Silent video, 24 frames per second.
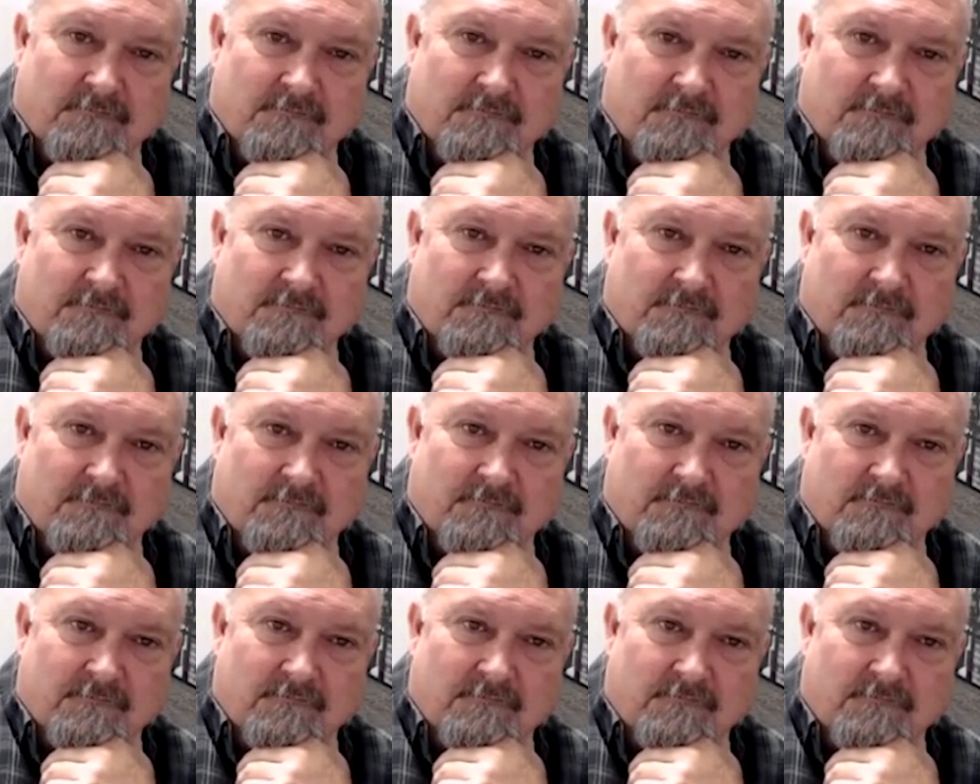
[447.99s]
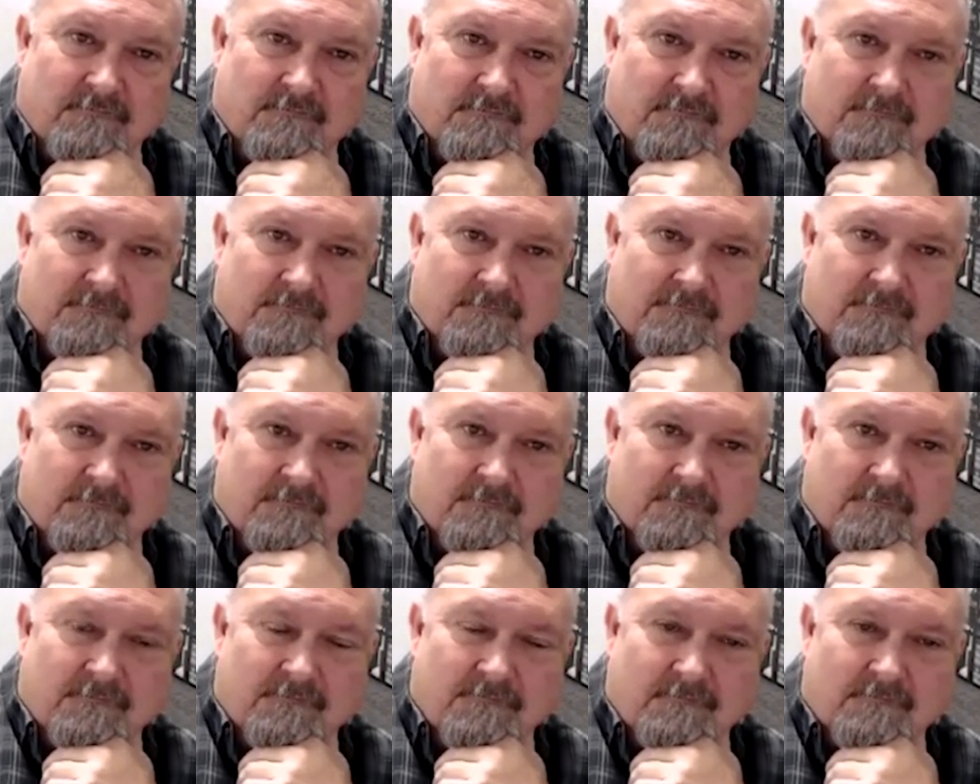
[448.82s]

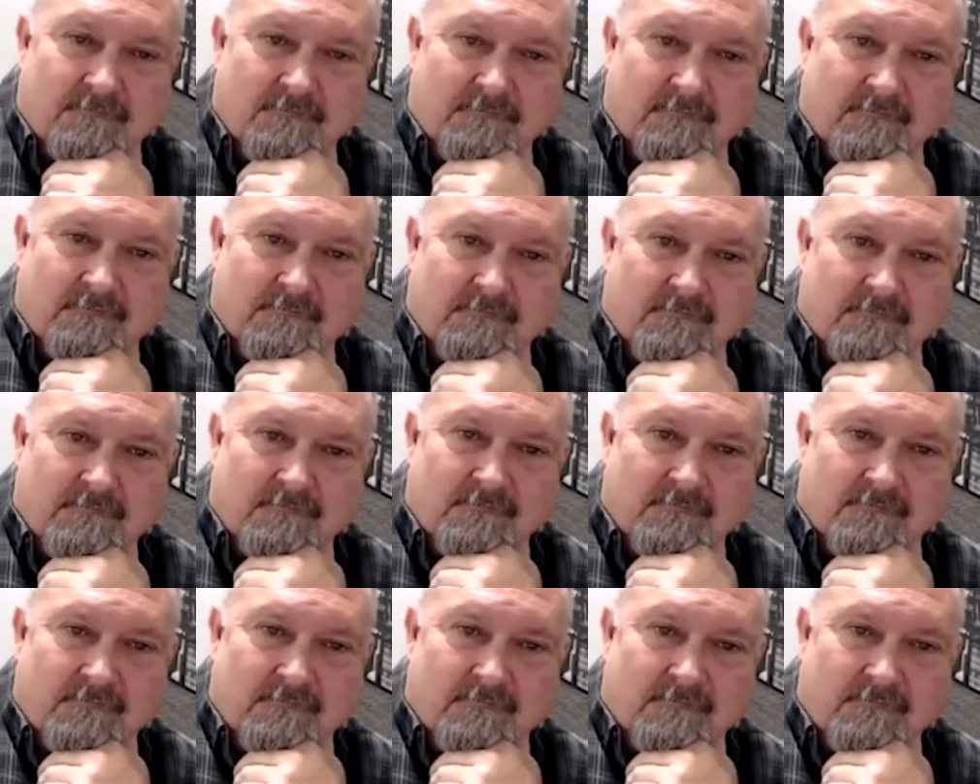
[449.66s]
[no speech]